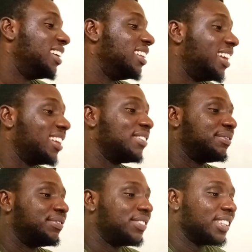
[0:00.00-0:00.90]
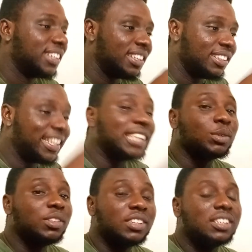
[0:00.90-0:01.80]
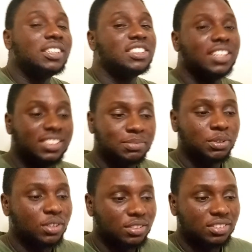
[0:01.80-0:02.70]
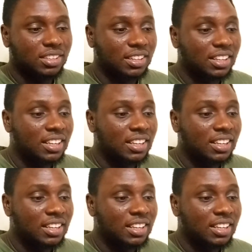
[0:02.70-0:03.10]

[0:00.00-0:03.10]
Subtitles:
Like, that's one of the cliches, because